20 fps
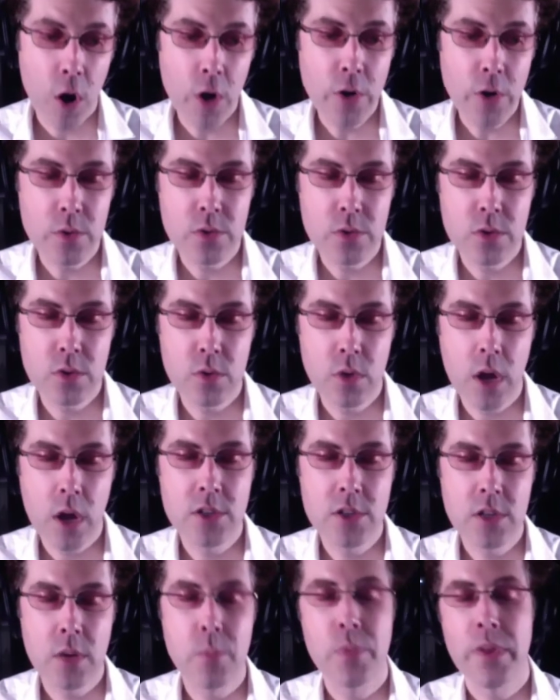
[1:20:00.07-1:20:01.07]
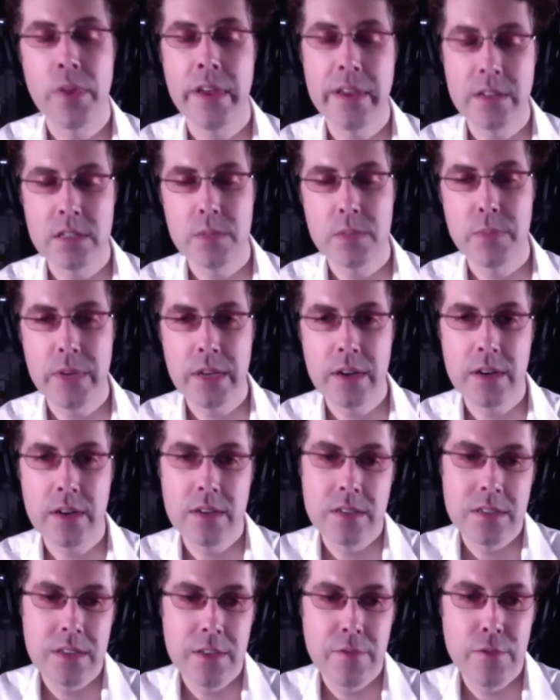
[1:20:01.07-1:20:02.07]
to lodge complaints,
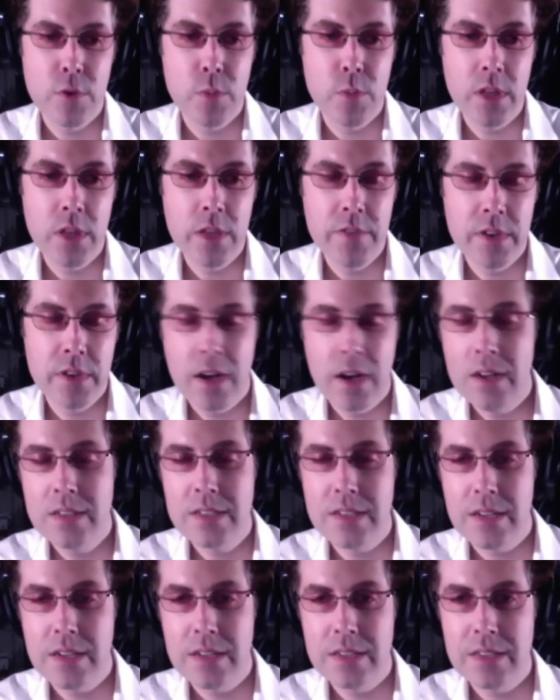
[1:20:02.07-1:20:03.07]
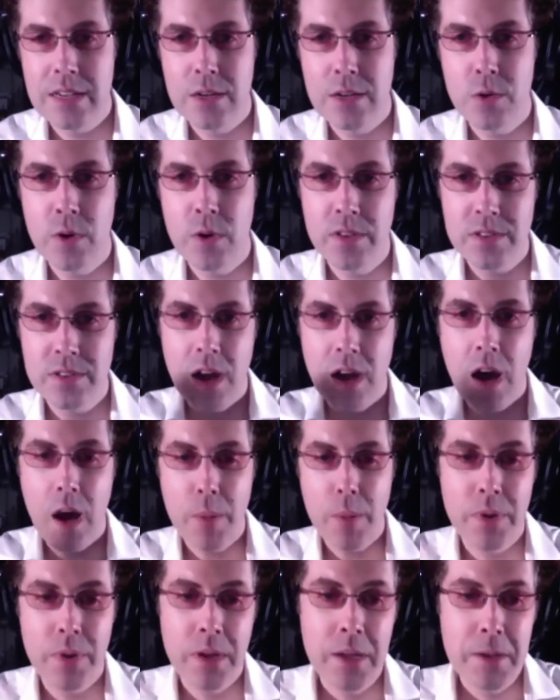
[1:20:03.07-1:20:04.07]
because if you believe in nonsense and you're at the
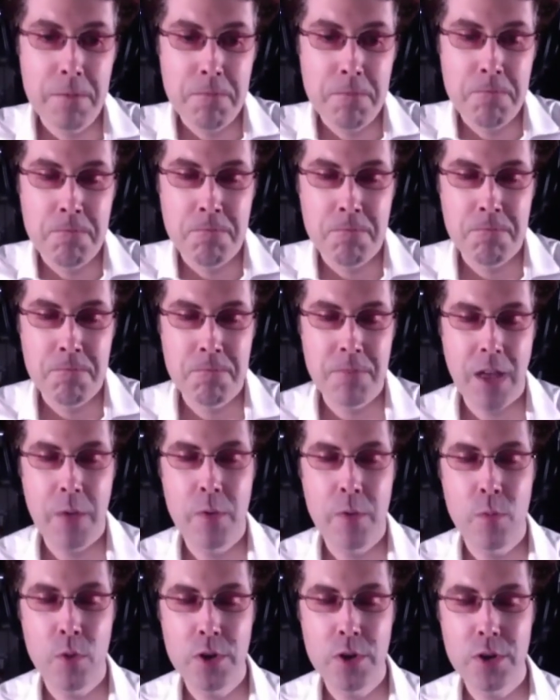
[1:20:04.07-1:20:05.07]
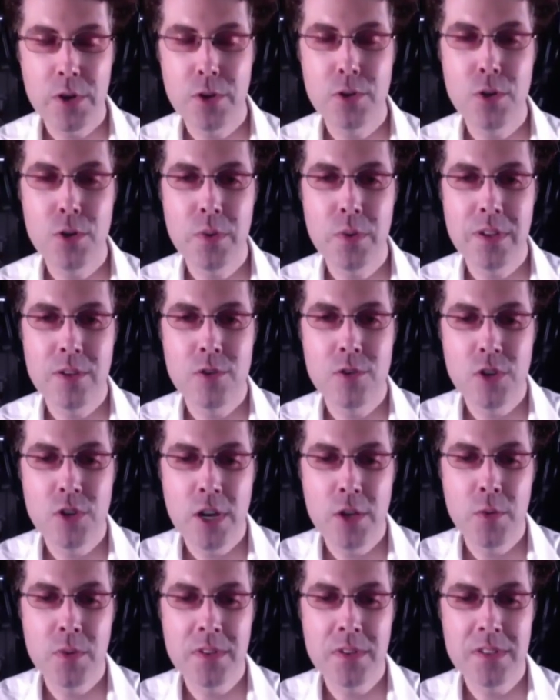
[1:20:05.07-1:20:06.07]
top, I mean, what are you going to do with a
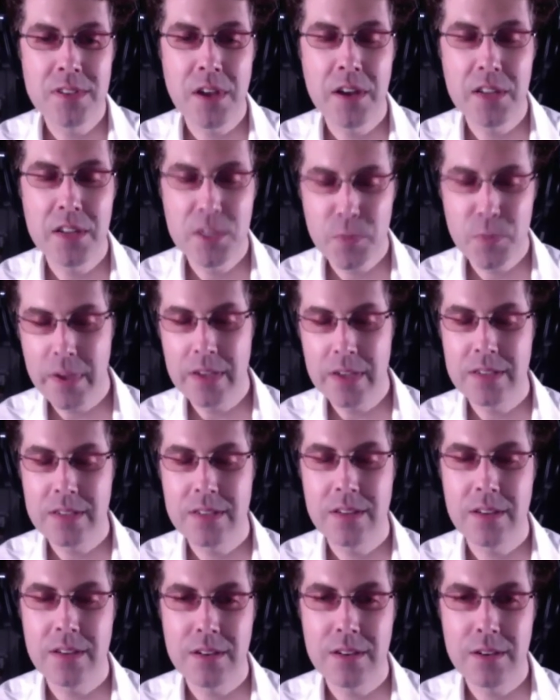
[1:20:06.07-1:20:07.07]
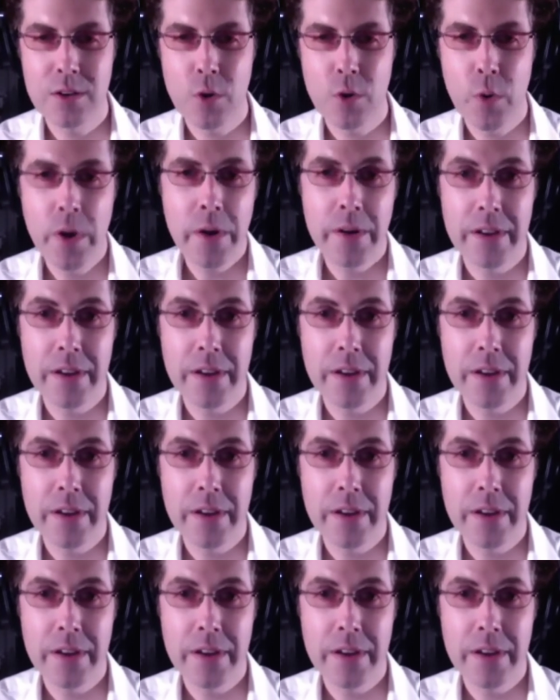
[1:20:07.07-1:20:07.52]
genuine science-based query?